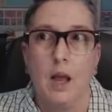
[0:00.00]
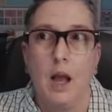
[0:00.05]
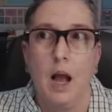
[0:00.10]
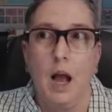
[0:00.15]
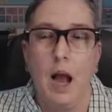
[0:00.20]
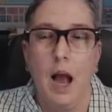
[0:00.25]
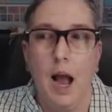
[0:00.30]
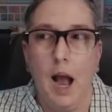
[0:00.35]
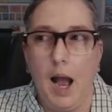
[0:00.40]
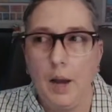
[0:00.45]

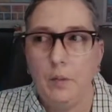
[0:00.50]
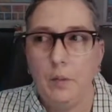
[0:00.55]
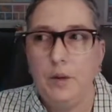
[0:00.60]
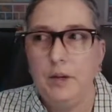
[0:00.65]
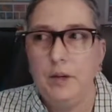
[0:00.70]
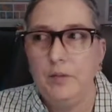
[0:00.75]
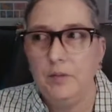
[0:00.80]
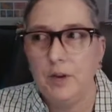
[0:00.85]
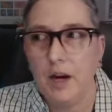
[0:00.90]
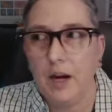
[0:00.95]
I would
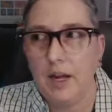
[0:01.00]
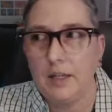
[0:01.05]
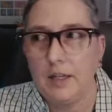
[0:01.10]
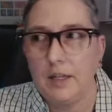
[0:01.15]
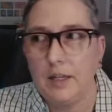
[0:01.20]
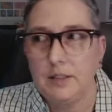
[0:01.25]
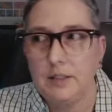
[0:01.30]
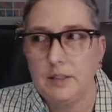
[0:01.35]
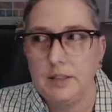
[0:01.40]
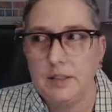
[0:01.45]
advise
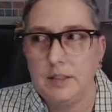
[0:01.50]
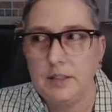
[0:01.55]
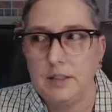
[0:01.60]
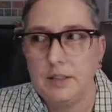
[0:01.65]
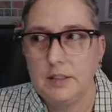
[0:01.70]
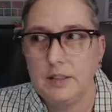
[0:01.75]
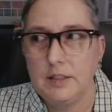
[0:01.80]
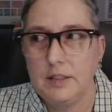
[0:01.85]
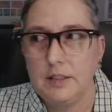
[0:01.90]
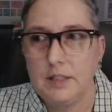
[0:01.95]
that
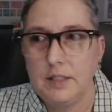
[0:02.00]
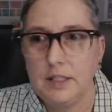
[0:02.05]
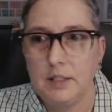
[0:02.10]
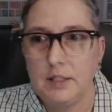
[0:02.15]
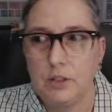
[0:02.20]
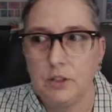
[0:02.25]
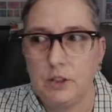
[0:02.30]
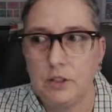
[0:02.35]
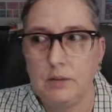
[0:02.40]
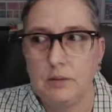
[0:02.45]

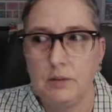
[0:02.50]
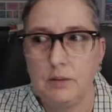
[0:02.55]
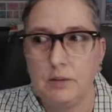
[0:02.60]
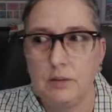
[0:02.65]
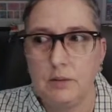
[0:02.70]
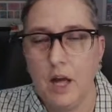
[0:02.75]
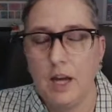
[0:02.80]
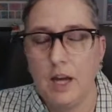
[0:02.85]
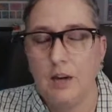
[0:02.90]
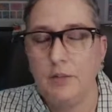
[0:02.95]
a lot of your
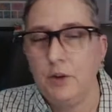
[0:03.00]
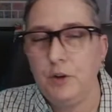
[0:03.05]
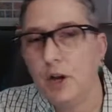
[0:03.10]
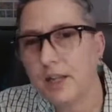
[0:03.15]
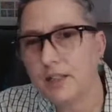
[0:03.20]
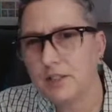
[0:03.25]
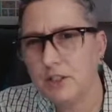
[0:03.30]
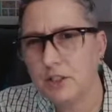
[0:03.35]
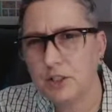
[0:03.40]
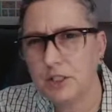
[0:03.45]
activities are
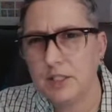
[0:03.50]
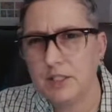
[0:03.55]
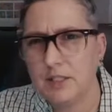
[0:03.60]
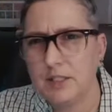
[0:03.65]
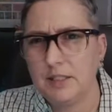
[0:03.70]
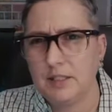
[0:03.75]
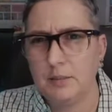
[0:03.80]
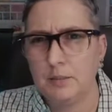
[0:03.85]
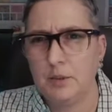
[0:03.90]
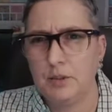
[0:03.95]
going to stay
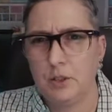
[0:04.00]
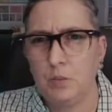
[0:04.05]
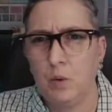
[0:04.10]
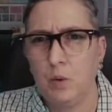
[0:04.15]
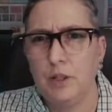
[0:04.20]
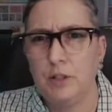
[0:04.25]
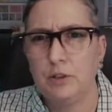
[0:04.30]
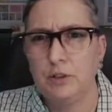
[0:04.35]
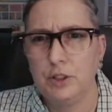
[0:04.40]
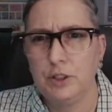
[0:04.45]
similar to what
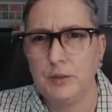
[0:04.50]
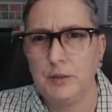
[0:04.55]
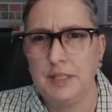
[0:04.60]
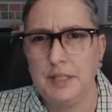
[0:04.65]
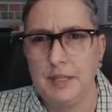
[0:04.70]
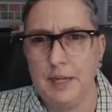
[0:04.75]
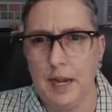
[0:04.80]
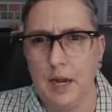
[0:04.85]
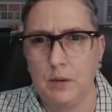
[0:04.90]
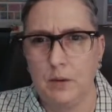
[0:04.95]
you're doing
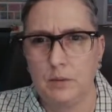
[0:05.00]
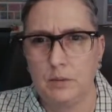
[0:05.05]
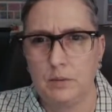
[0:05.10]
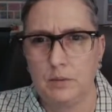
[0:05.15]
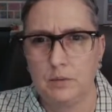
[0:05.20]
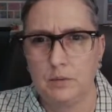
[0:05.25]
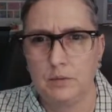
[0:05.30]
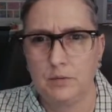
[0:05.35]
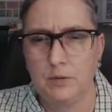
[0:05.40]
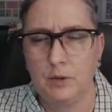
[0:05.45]
now.
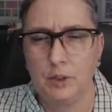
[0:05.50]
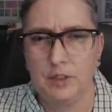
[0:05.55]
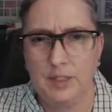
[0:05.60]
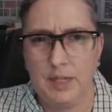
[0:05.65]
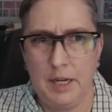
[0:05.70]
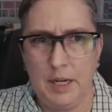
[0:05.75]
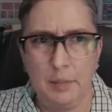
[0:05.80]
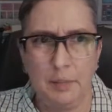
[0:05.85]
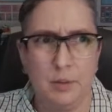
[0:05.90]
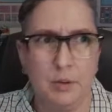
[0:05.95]
For
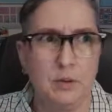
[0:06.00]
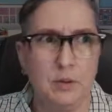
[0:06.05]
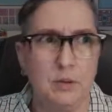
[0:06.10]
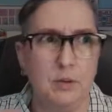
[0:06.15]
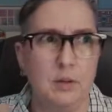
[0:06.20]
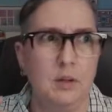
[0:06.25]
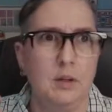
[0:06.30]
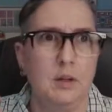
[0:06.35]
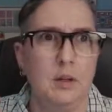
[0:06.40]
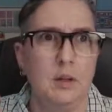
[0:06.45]
example,
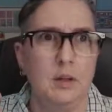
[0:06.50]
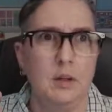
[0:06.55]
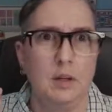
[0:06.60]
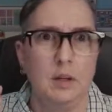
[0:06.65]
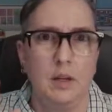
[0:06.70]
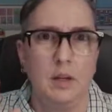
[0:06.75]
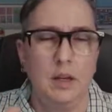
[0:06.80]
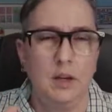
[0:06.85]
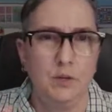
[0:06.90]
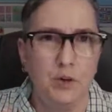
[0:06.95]

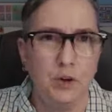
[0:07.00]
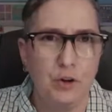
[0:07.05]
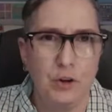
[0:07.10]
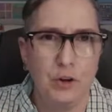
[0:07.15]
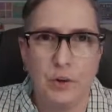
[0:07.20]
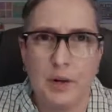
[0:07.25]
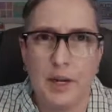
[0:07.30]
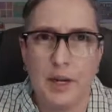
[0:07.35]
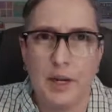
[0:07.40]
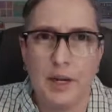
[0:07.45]
if you're
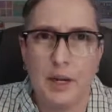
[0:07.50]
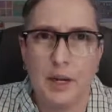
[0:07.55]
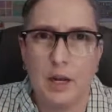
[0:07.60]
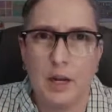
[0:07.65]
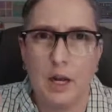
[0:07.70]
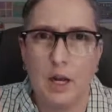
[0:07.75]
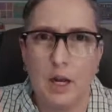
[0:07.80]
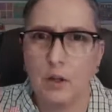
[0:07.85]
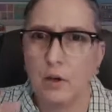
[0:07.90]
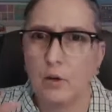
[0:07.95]
doing
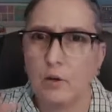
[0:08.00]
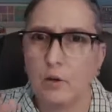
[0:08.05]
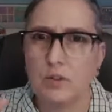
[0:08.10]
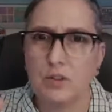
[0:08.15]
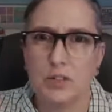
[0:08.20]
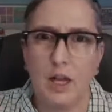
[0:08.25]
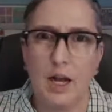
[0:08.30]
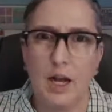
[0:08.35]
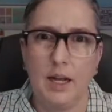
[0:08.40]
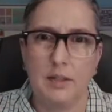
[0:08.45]
a Google
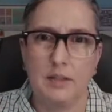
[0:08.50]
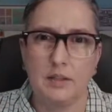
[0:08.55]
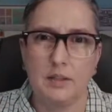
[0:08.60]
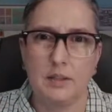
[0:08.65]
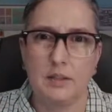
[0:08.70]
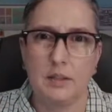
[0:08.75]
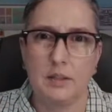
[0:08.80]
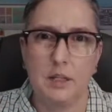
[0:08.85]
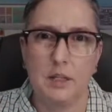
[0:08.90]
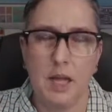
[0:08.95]
Slides
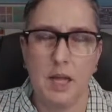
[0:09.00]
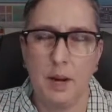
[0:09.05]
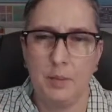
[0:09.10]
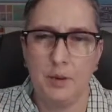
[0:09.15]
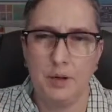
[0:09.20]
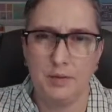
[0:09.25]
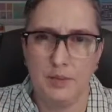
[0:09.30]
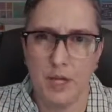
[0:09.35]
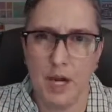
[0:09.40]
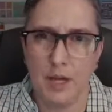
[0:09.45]

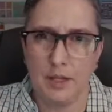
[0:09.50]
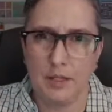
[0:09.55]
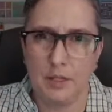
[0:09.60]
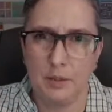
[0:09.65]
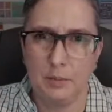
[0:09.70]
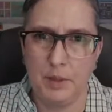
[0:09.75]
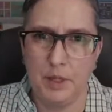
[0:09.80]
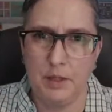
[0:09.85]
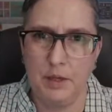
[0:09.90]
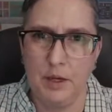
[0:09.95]
collaborative
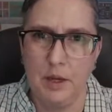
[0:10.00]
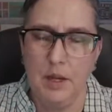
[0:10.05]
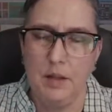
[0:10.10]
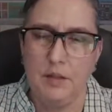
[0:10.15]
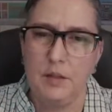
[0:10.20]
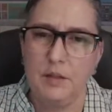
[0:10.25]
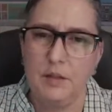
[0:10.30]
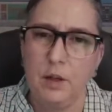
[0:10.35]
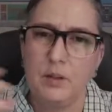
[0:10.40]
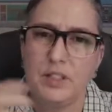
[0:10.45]
document,
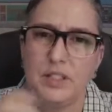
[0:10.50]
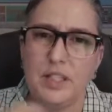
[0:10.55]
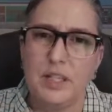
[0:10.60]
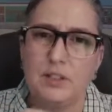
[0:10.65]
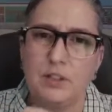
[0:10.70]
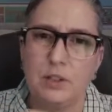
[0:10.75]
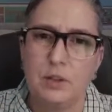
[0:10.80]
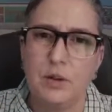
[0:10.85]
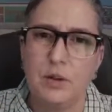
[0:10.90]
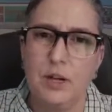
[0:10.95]
that those kids
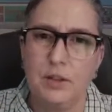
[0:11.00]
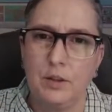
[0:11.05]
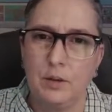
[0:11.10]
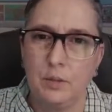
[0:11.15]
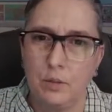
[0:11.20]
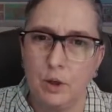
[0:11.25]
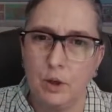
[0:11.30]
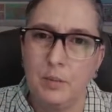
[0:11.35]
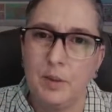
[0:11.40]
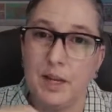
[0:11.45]
that are in the
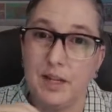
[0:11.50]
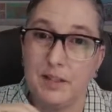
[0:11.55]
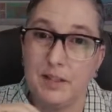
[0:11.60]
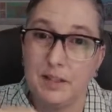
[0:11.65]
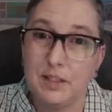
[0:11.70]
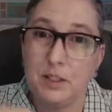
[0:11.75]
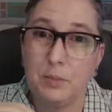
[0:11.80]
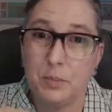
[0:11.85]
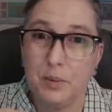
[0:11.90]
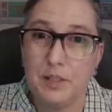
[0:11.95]
room can
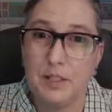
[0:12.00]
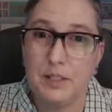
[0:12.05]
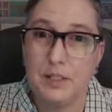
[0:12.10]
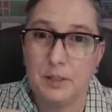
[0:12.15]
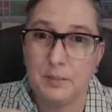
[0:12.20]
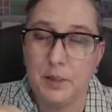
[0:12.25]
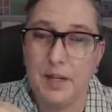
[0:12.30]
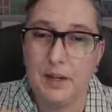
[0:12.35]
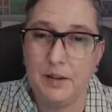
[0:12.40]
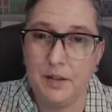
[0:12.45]
still
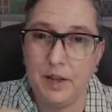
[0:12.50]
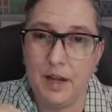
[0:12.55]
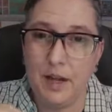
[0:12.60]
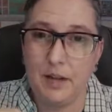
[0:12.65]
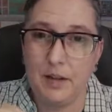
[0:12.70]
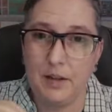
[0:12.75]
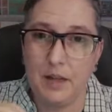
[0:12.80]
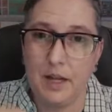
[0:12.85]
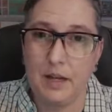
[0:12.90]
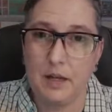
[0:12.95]
participate in that
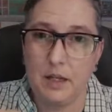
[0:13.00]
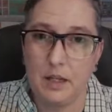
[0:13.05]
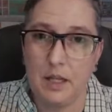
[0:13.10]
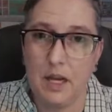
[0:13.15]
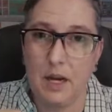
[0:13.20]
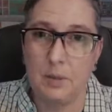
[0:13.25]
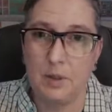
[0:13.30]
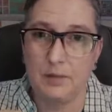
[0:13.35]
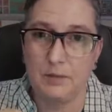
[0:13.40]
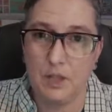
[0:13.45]

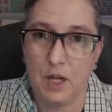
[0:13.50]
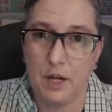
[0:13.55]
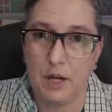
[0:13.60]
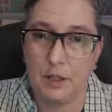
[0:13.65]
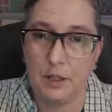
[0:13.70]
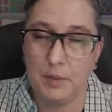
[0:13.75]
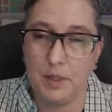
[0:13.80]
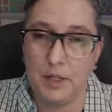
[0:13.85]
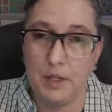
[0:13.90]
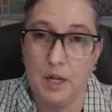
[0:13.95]
collaborative
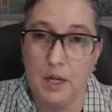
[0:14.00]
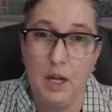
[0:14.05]
document.